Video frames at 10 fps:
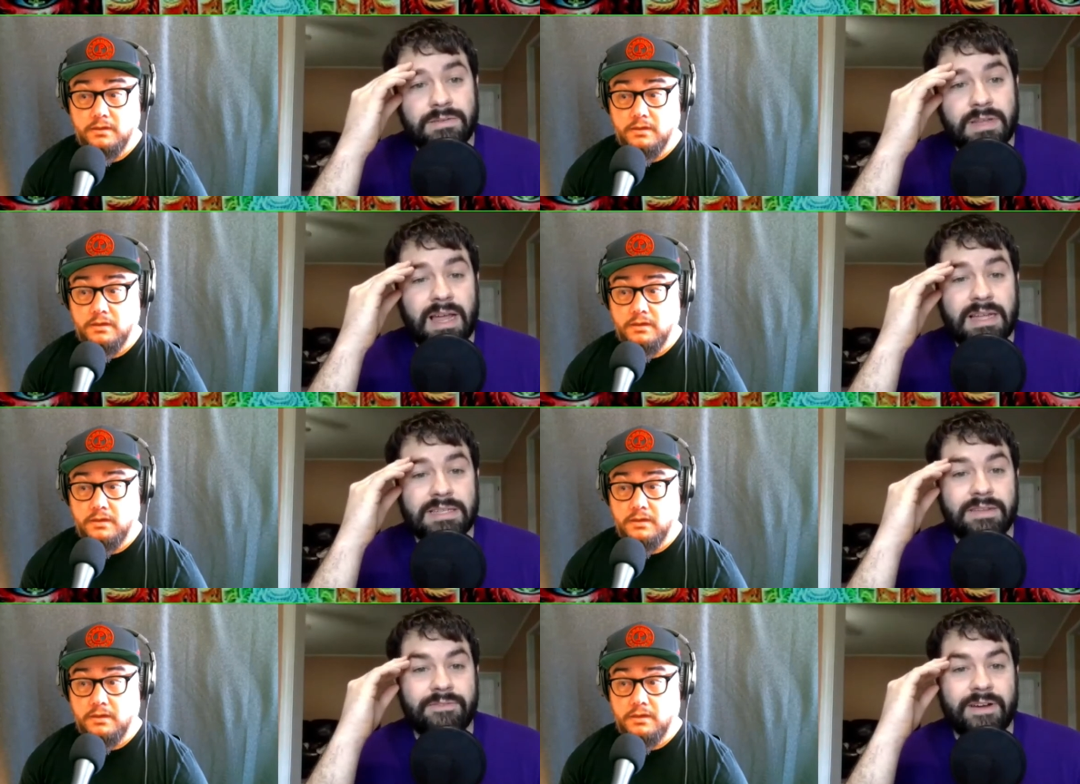Speaker 1: the Lazde
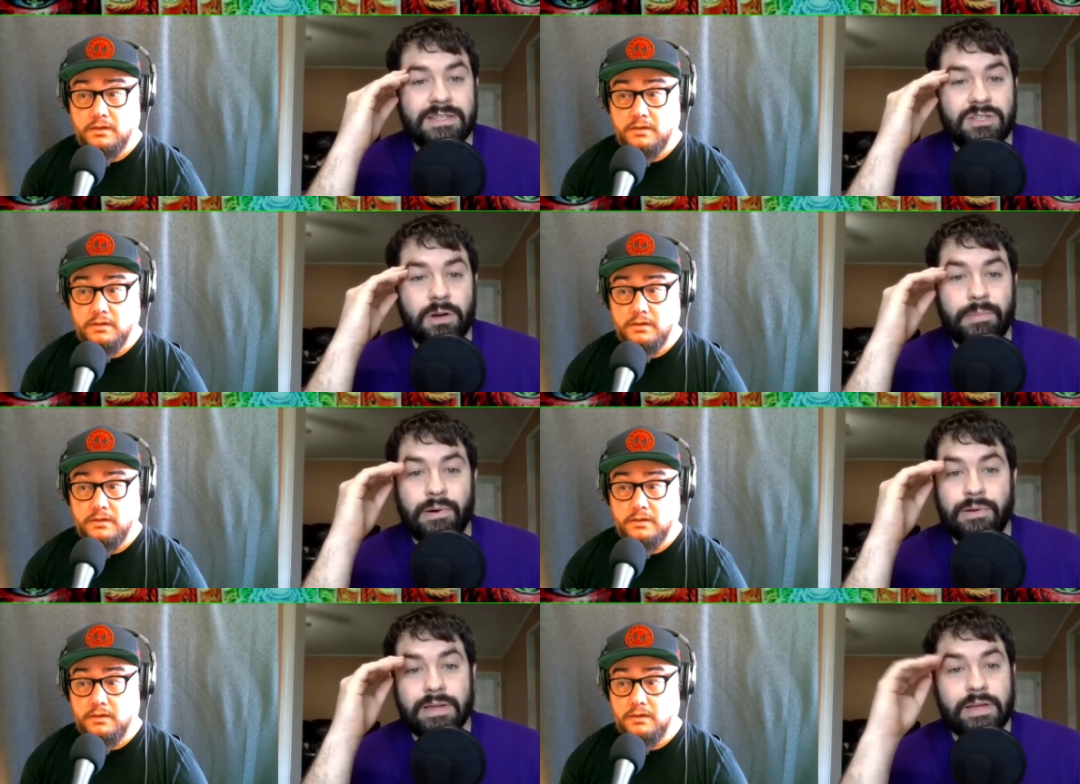fighting
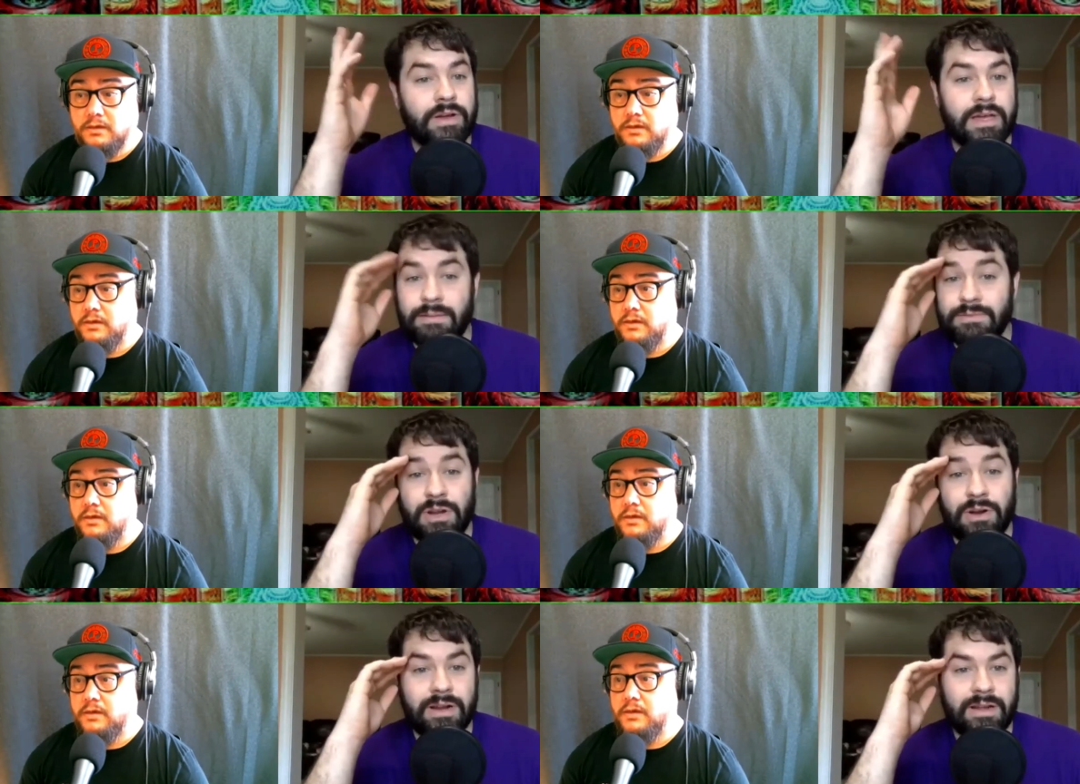Staropoli. Go ahead. I'm
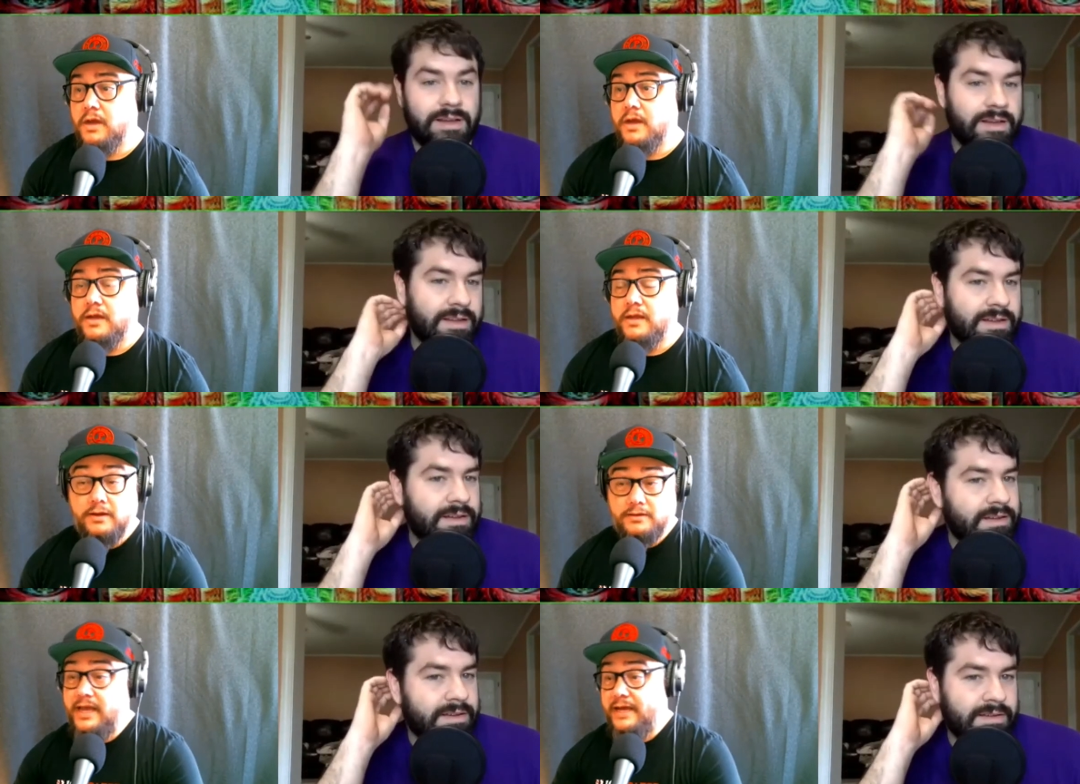sorry.
Speaker 2: Uh,
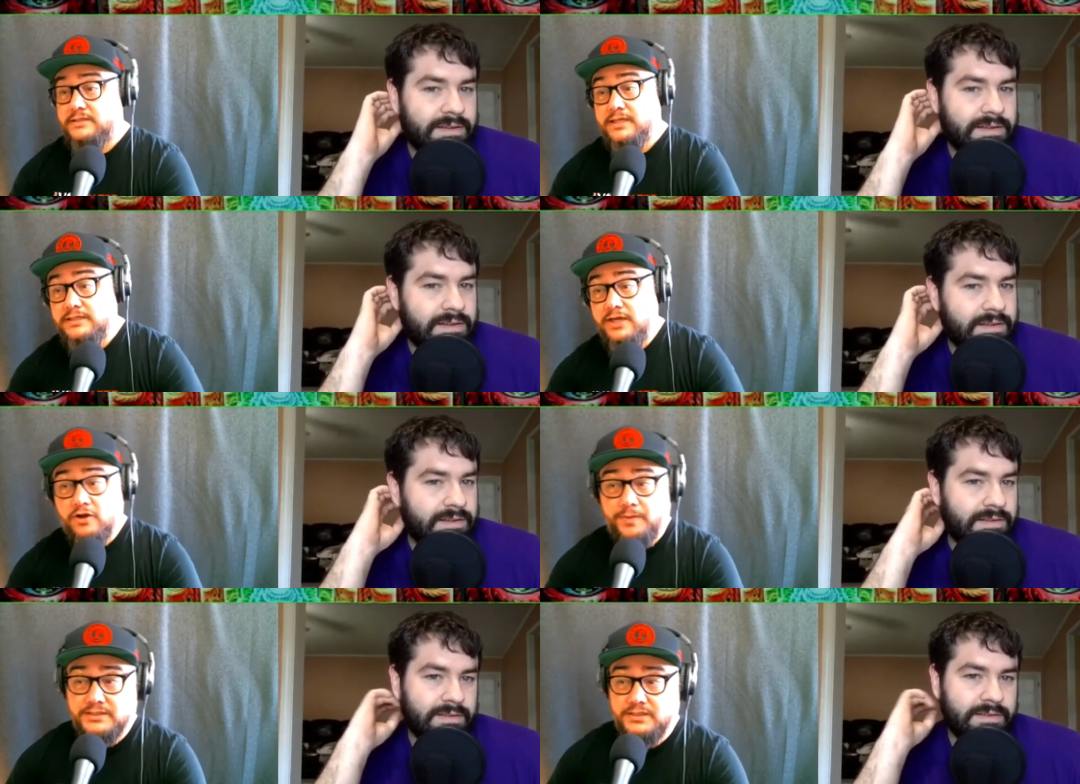yeah, Santiago
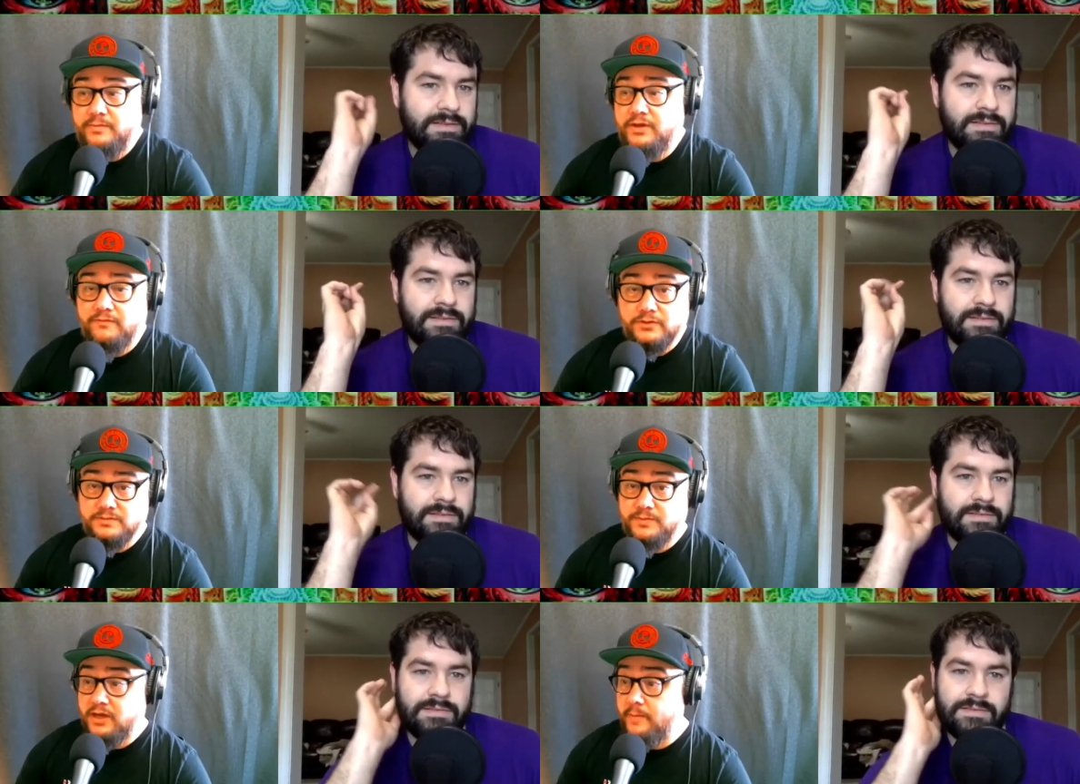Ponzinibbio versus
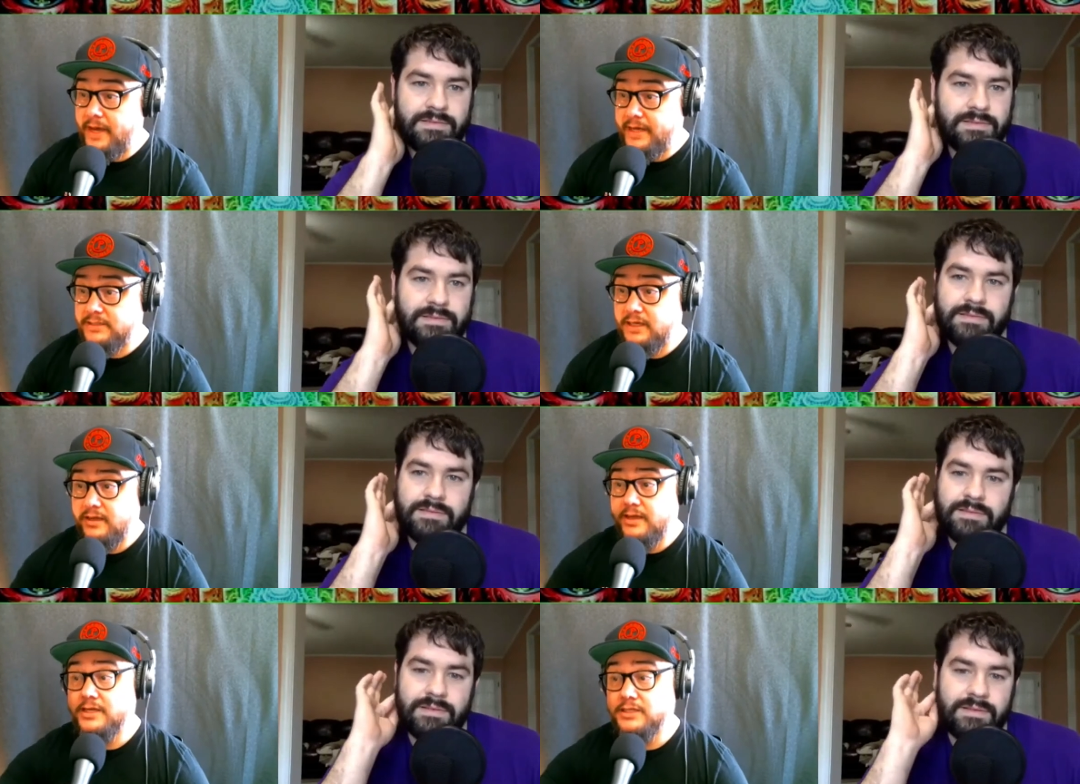Miguel Baeza
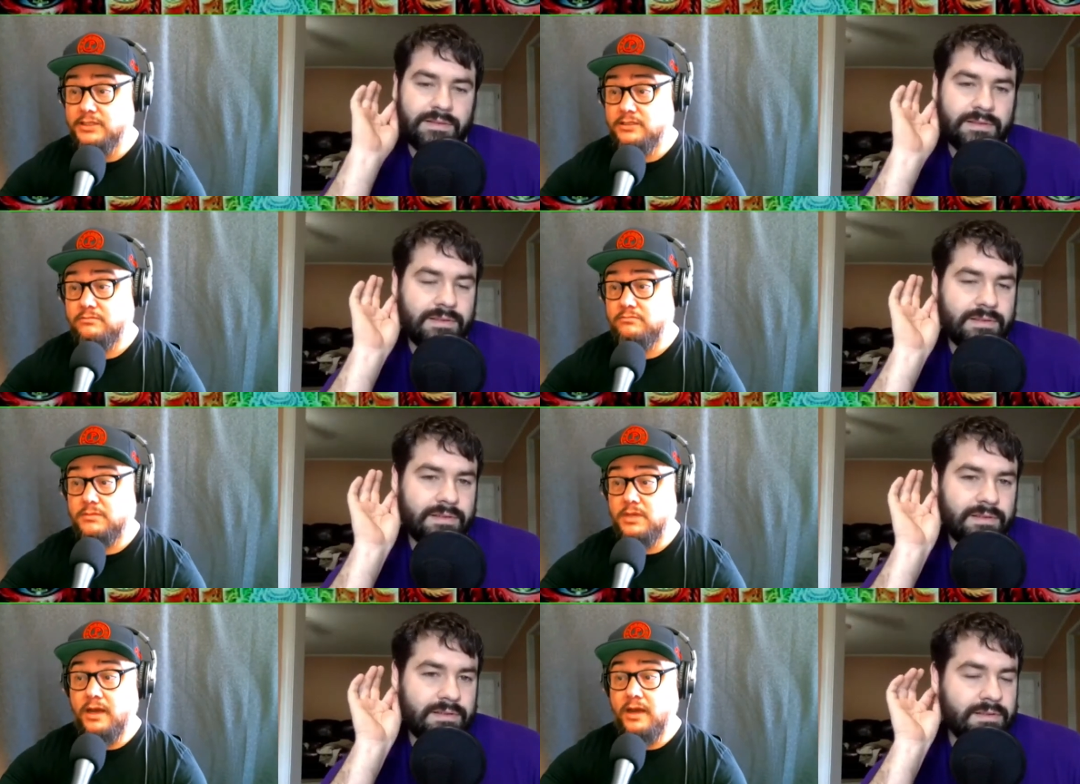is
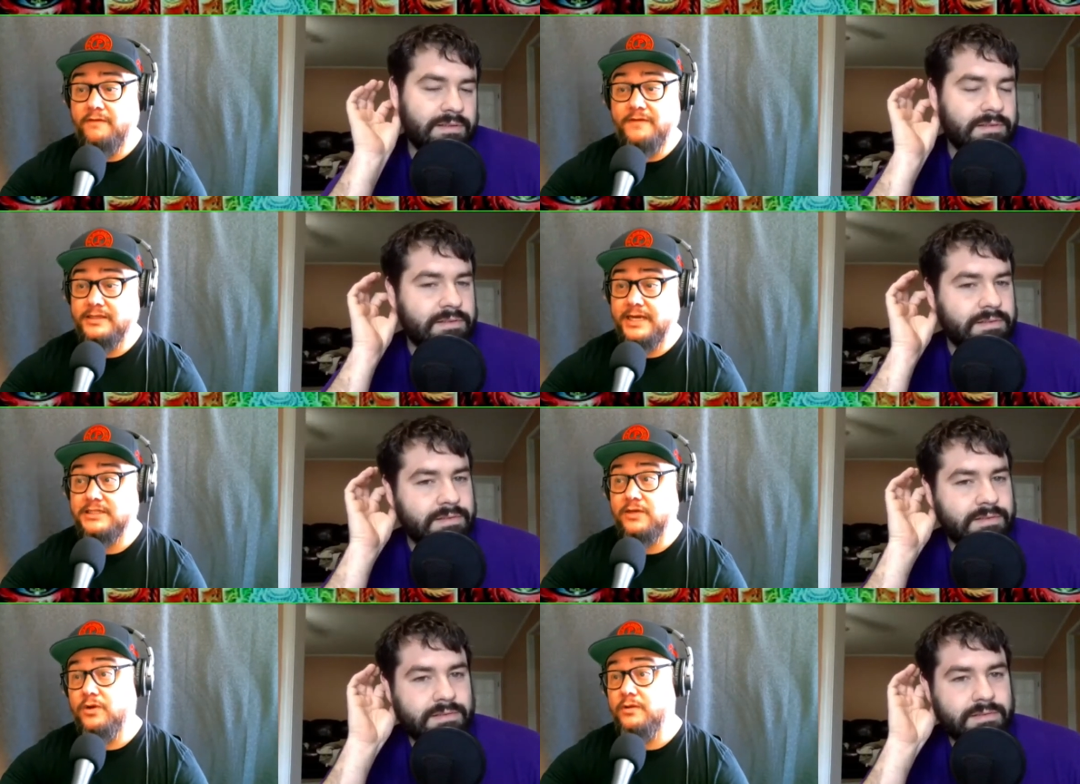uh, a fantastic
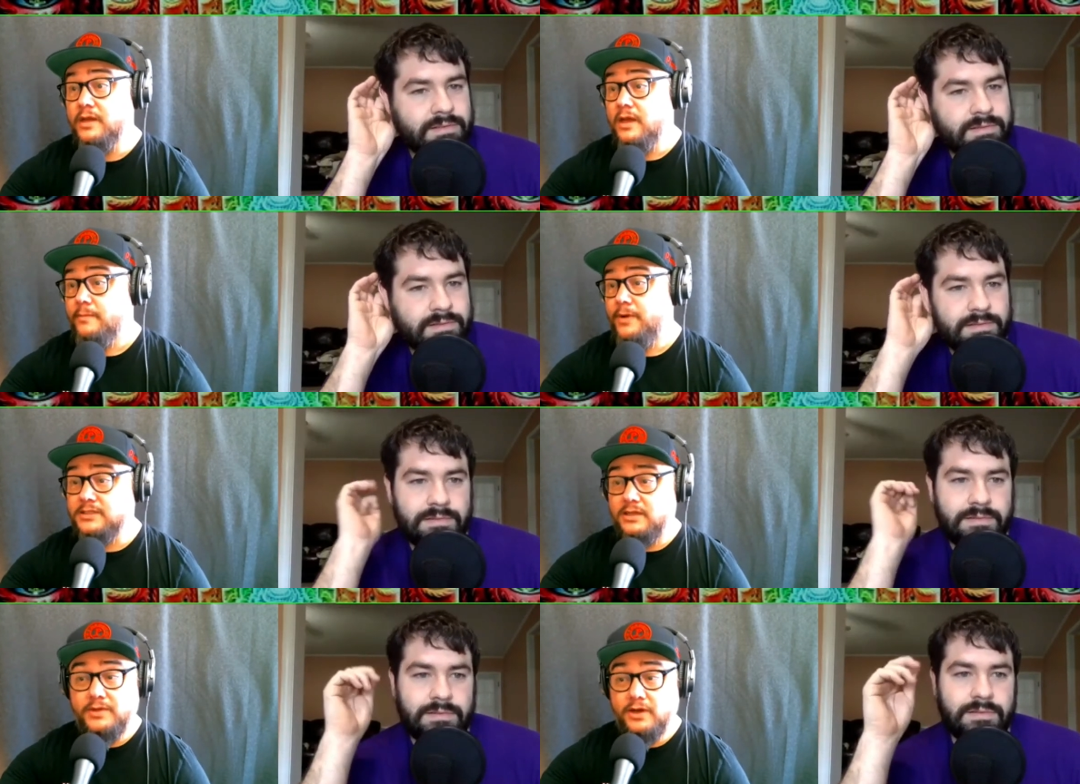one.
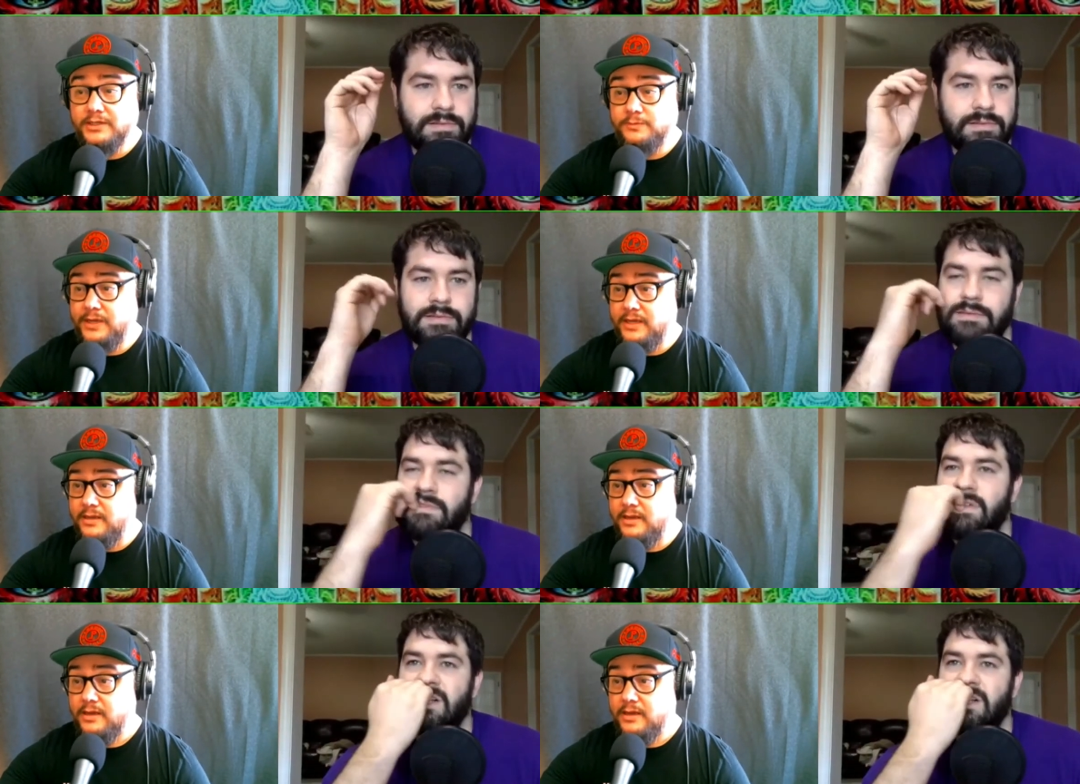Ponzinibbio has been.